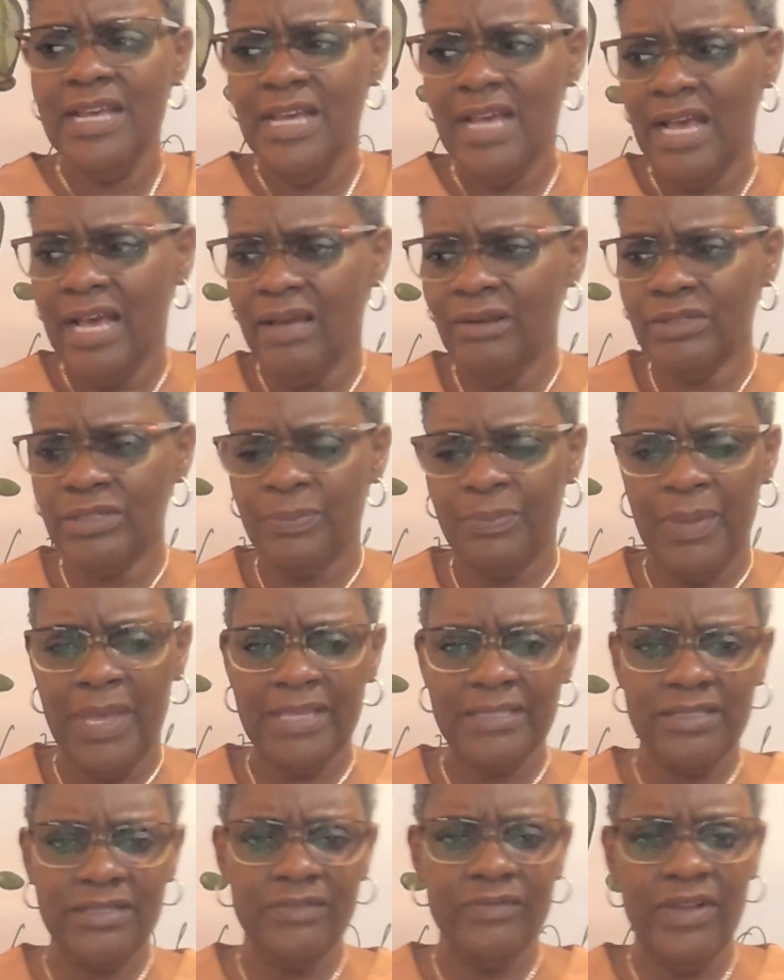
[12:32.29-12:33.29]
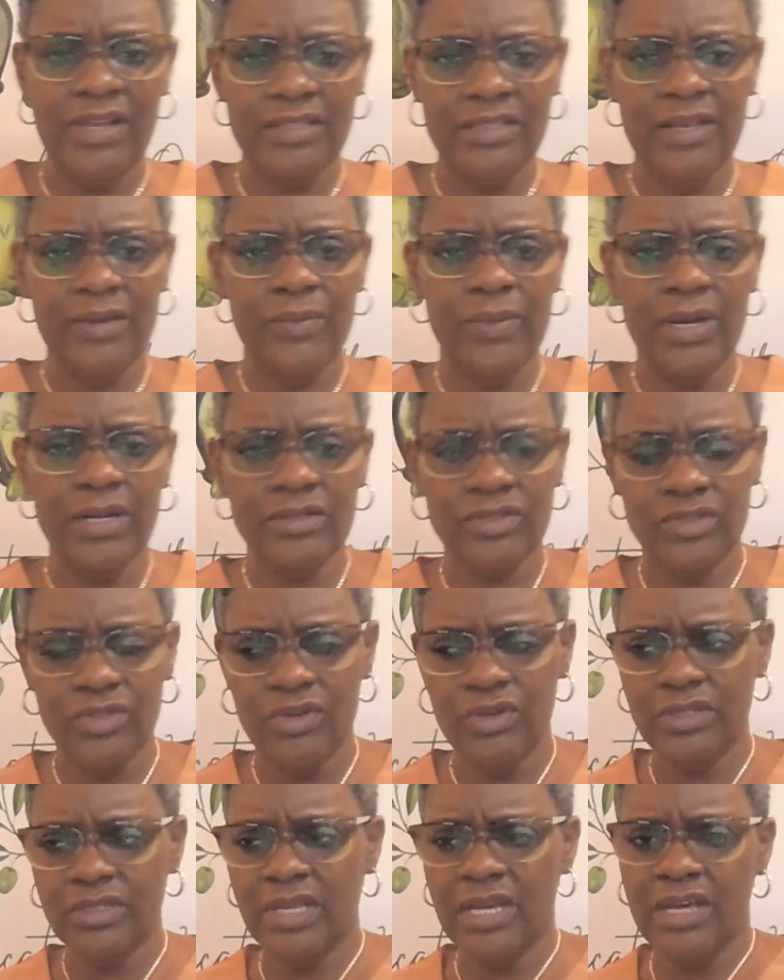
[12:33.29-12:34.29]
I was passing around their work,
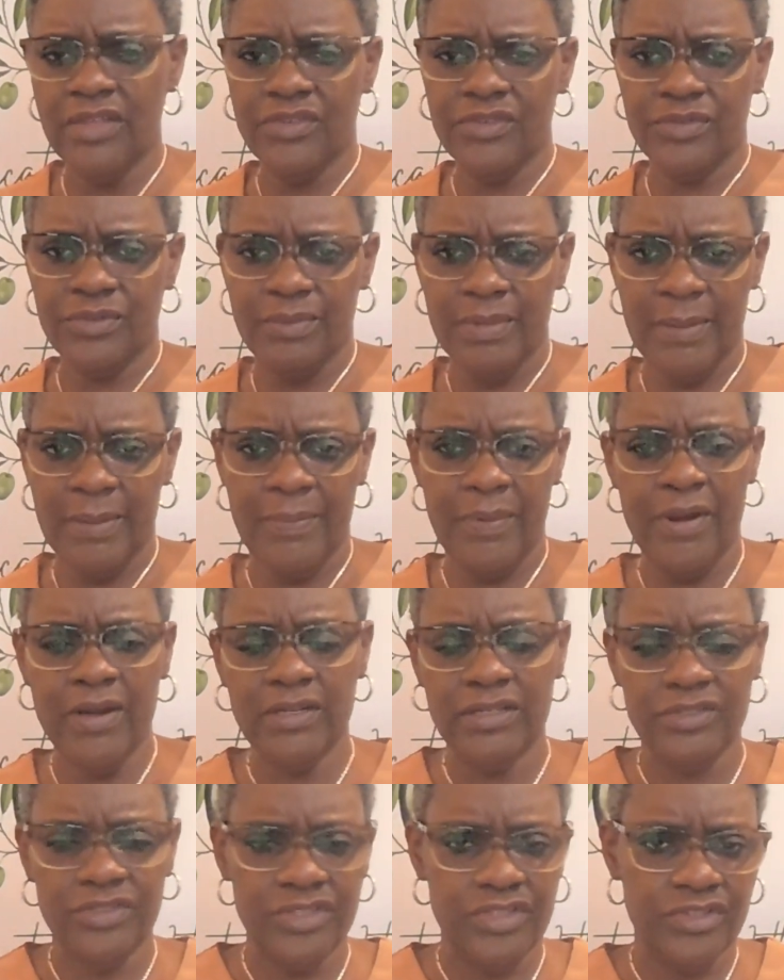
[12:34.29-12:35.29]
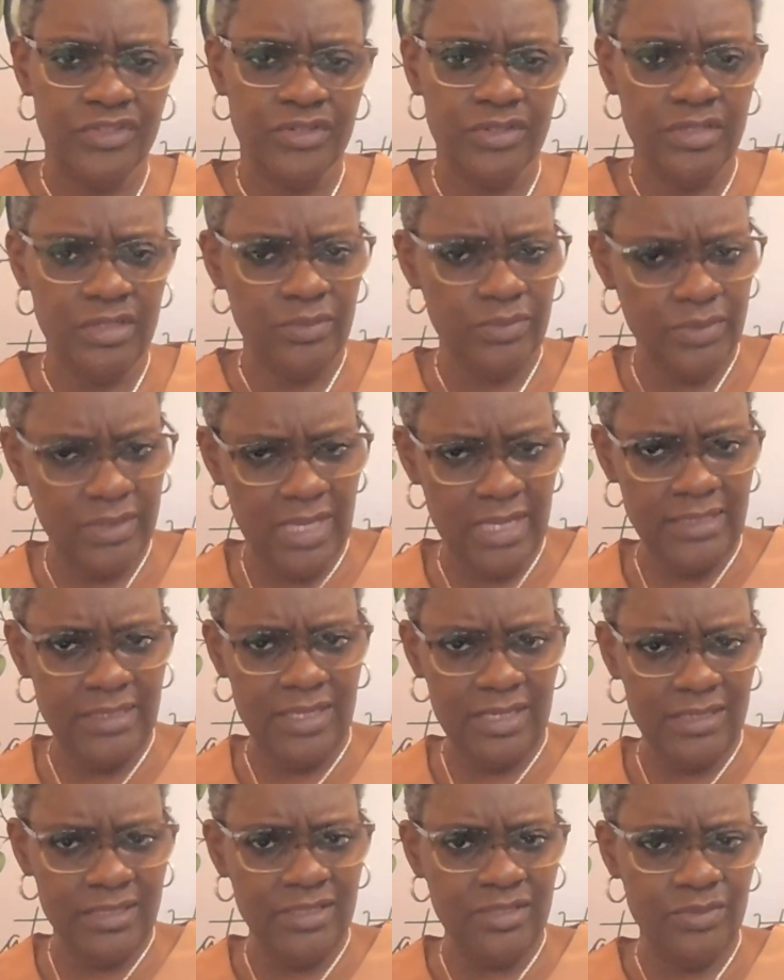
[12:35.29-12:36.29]
showing my partner teacher, look what they
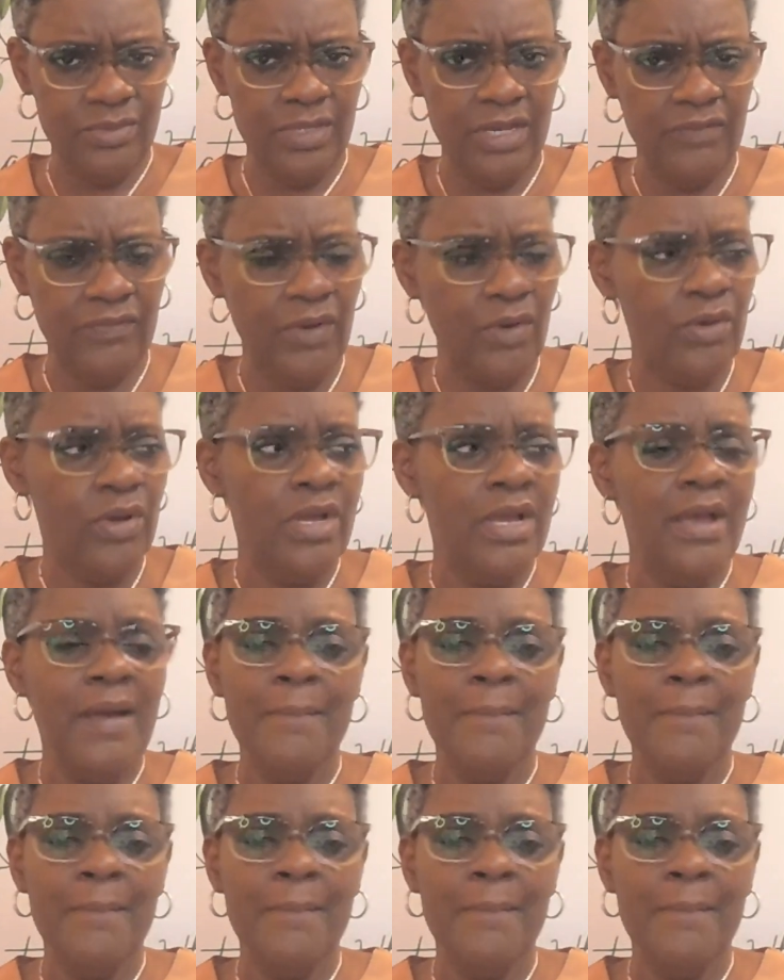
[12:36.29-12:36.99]
did, this is what they wrote.